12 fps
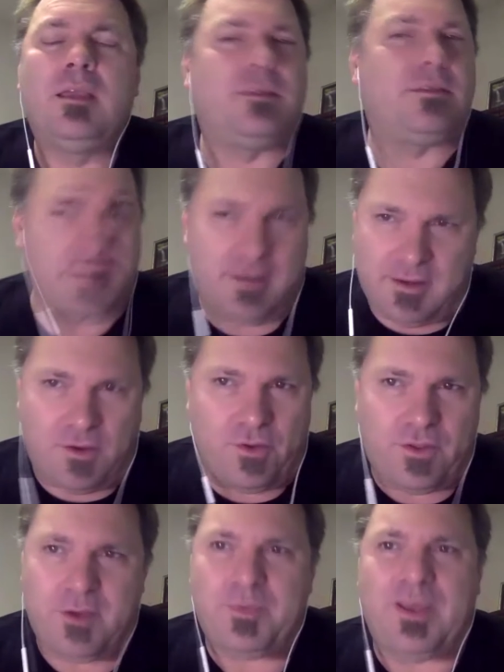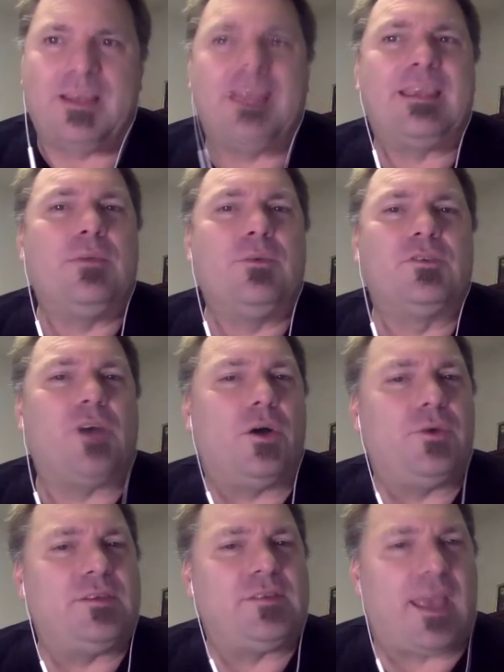Didn't go there, but he was
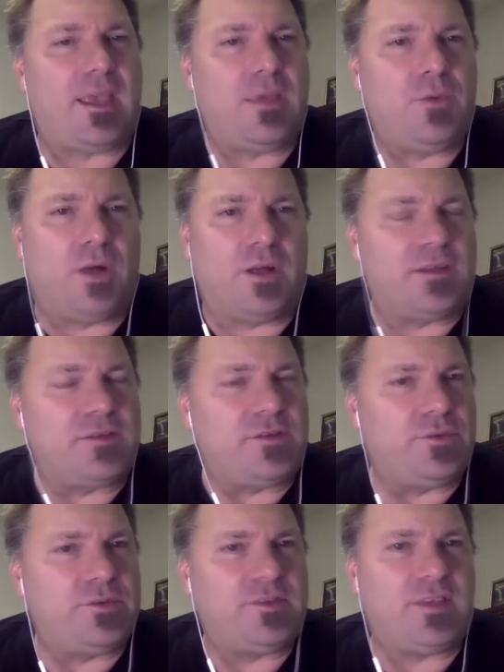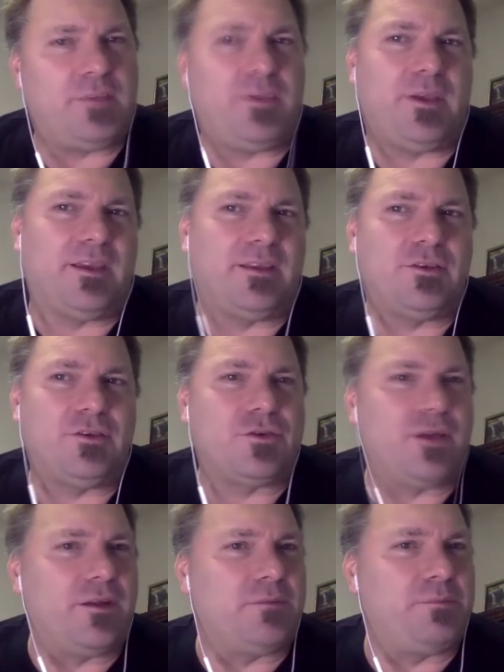always AWOL because he was skipping to
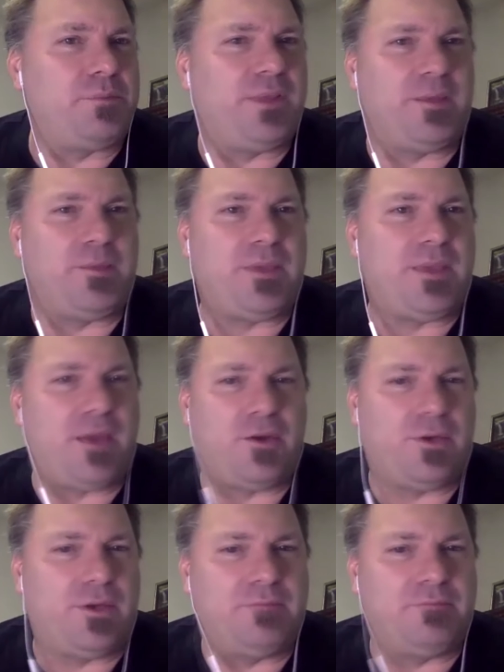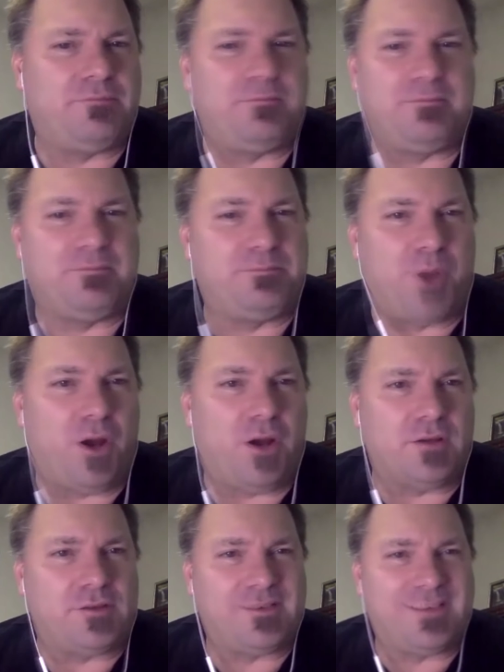try to play piano in
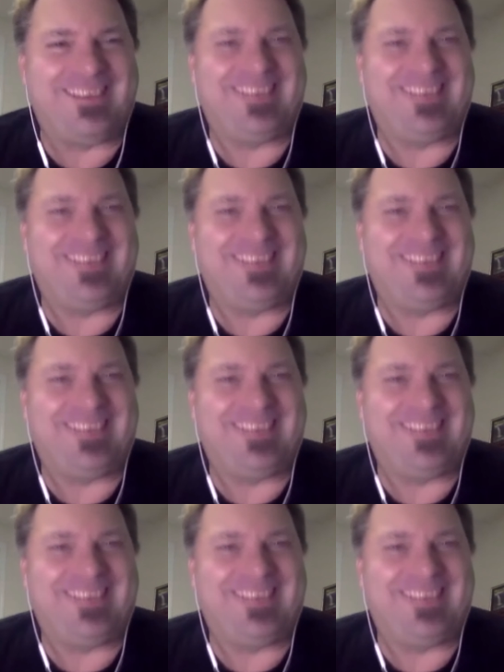bars.